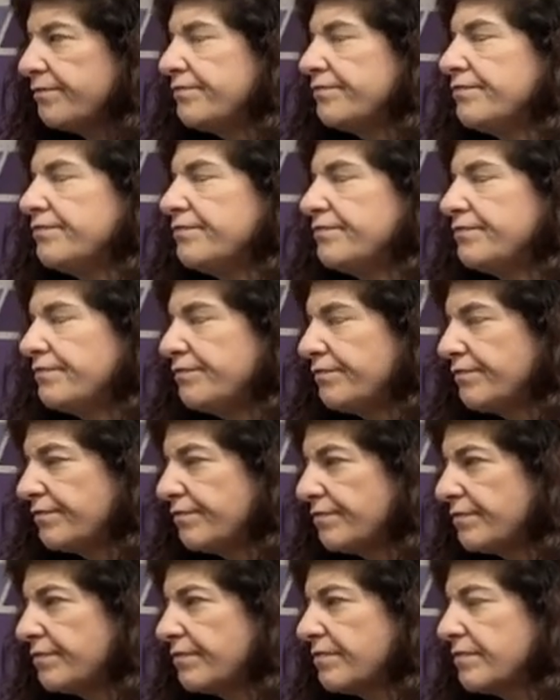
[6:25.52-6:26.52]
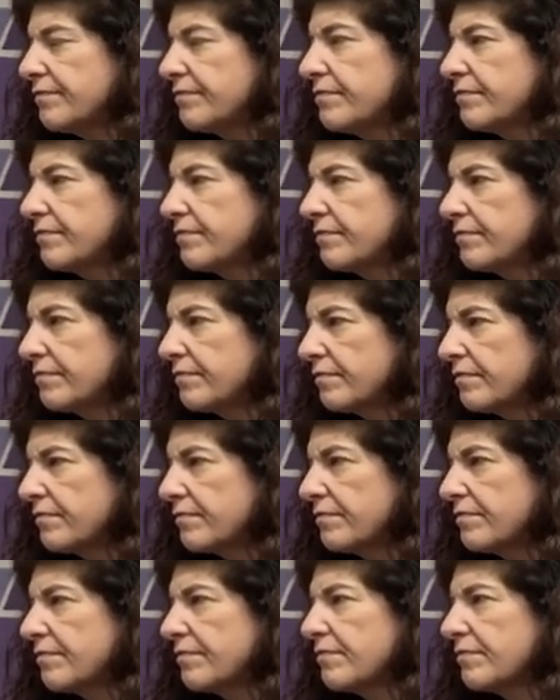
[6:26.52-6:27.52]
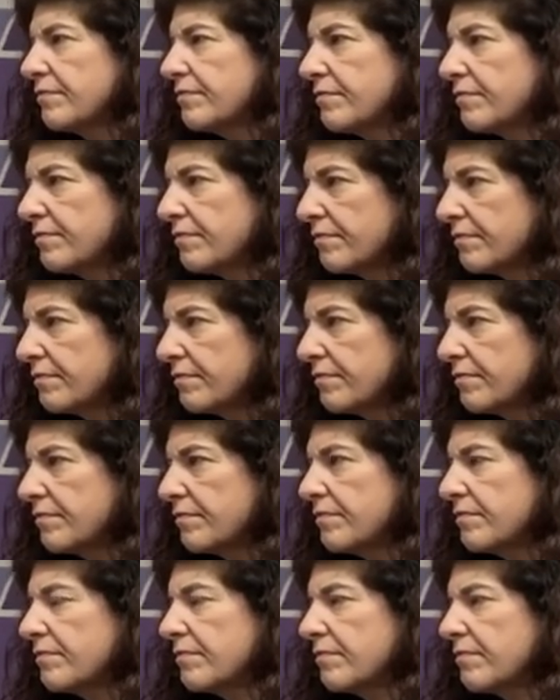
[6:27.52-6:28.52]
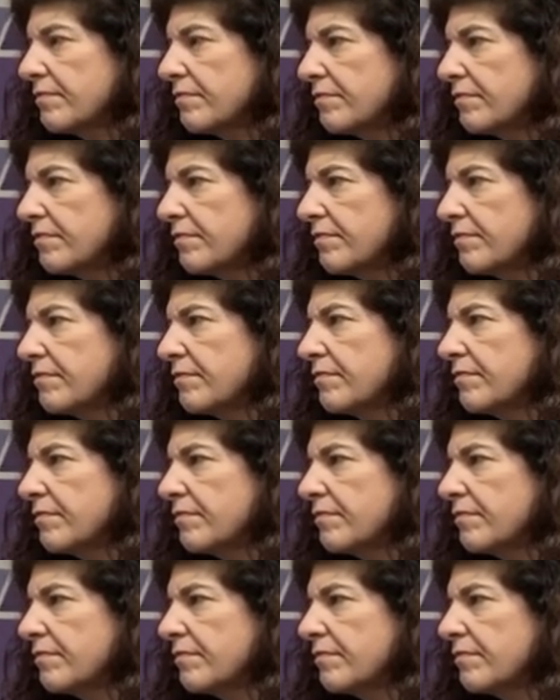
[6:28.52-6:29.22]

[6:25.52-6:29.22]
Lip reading: This person isn't speaking.